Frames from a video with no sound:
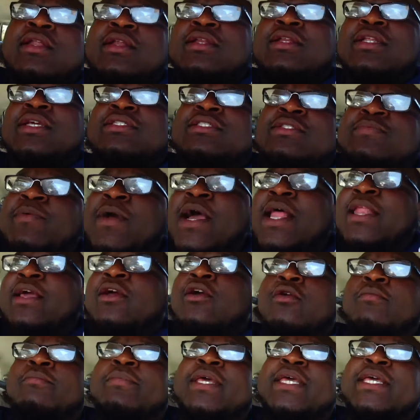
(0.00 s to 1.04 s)
This is probably
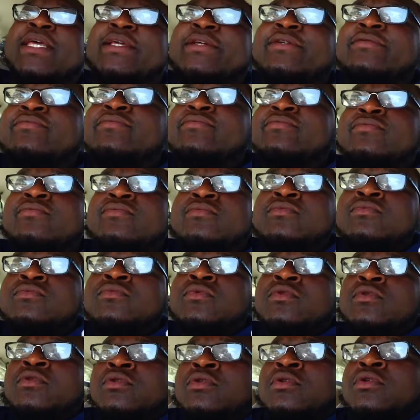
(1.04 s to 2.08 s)
gonna be
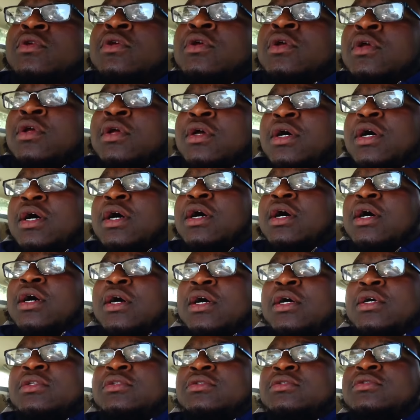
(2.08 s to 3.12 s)

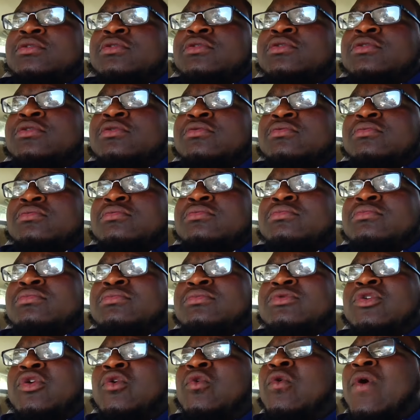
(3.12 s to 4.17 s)
uh,
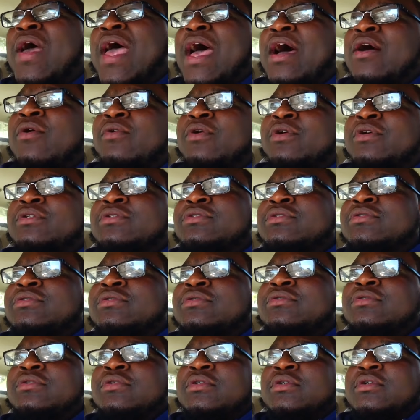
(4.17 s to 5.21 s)
two hours.
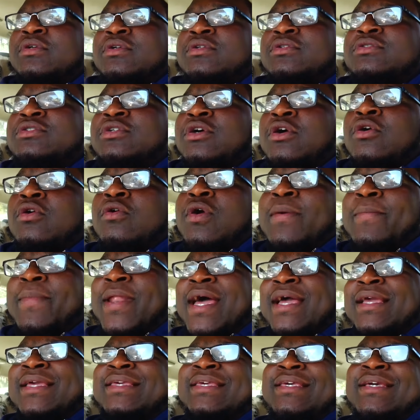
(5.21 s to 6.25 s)
So I'm
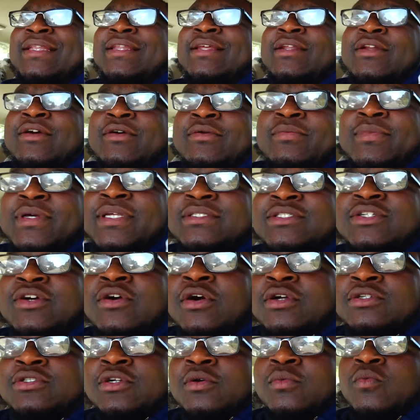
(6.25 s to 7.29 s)
not killing them and
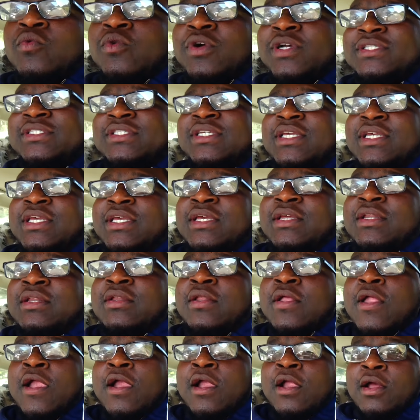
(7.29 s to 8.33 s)
charging them 110
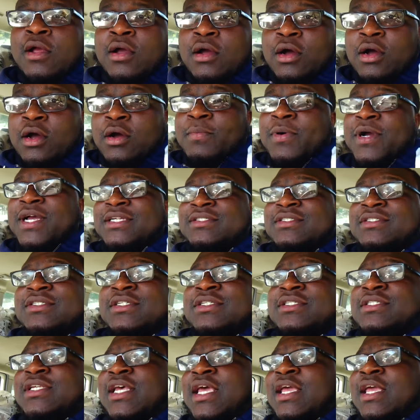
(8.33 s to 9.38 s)
uh, because it's
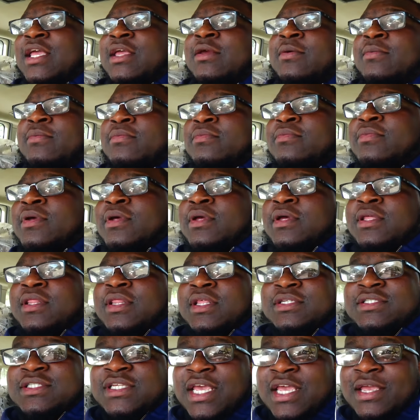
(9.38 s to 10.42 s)
the same
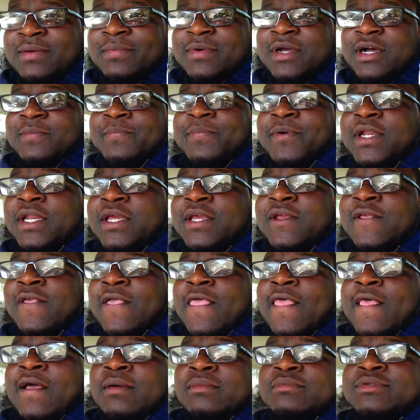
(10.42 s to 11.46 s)
the same company.
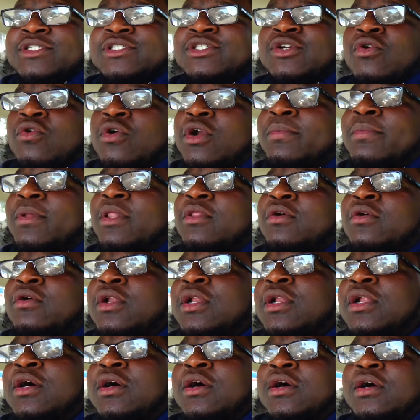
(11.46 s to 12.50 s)
I'm showing them a
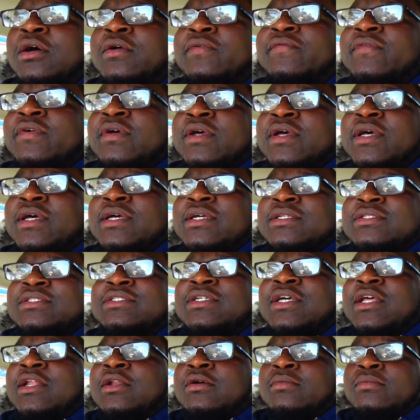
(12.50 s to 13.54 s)
little love.
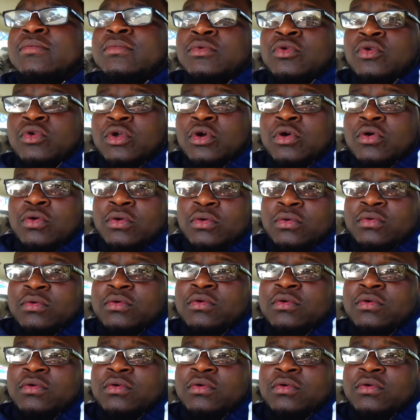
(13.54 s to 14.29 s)
Tell them, you know,